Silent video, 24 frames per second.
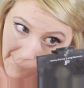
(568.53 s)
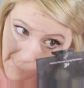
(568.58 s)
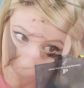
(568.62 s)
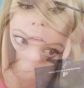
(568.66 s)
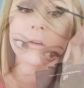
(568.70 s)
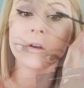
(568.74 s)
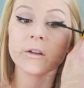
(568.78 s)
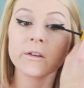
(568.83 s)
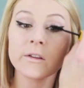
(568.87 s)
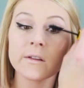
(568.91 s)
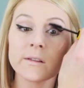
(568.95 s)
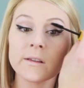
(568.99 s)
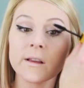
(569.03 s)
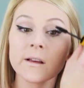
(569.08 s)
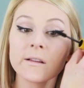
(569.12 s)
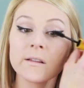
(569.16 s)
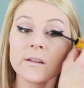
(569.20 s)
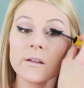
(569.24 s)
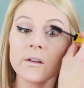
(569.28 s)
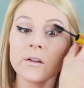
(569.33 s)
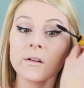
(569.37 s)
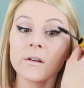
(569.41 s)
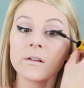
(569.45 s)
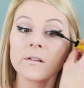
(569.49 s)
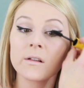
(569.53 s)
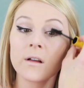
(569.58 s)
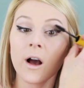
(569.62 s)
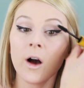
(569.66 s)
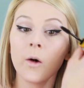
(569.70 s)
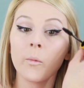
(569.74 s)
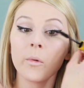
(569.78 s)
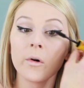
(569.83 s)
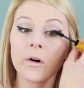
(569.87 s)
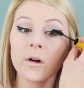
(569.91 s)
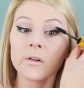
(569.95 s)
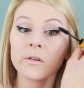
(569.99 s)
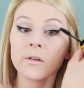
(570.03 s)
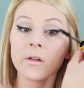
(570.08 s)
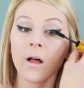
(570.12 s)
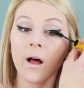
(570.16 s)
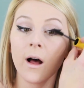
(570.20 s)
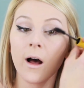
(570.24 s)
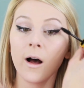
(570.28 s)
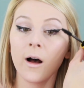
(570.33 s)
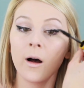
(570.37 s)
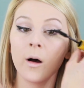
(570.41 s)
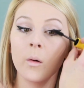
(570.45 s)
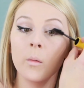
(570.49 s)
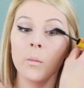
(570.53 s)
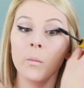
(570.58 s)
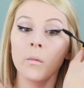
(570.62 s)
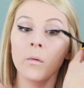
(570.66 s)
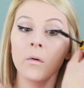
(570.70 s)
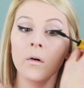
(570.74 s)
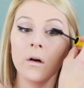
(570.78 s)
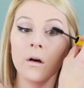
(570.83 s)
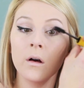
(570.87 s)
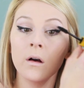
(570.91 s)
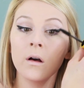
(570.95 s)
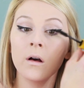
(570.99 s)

So I just like to do a couple